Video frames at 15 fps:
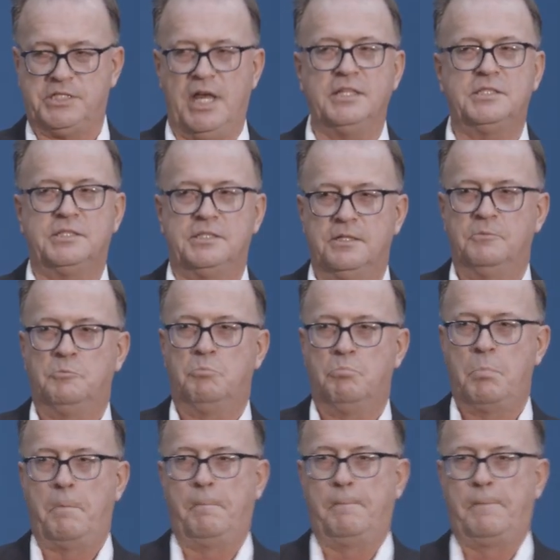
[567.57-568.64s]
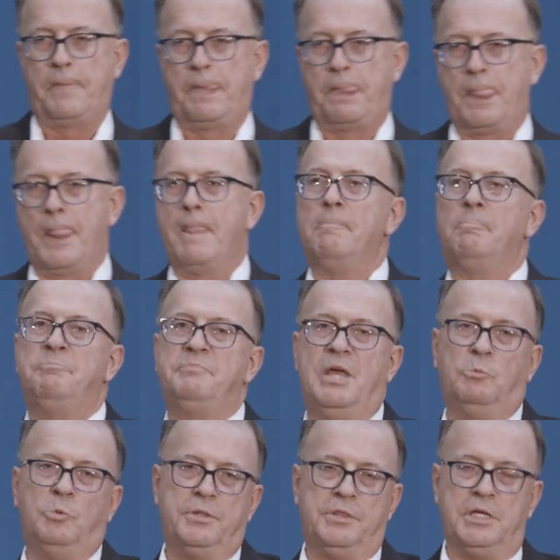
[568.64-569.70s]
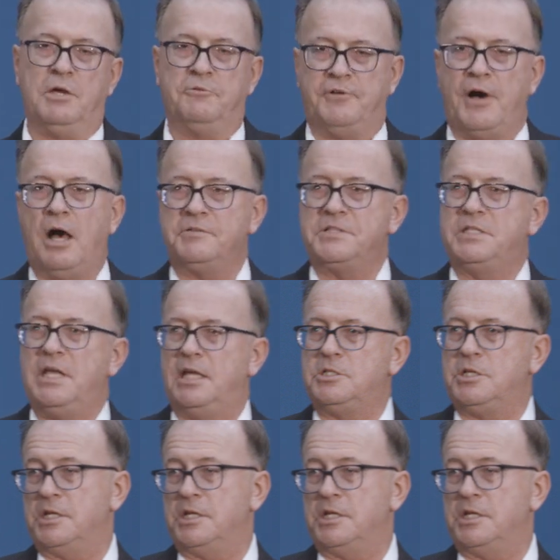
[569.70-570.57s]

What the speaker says: sense? Then what the evolve stage